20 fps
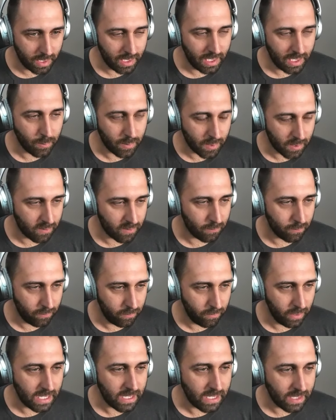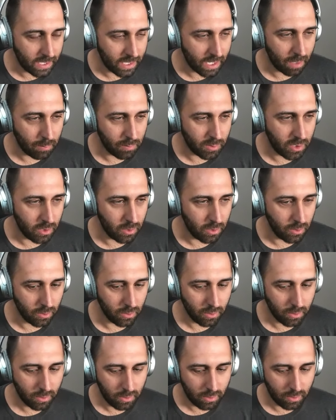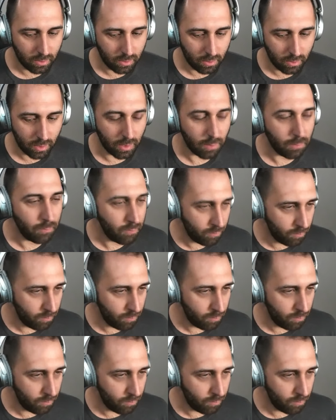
It keeps us from facing up to the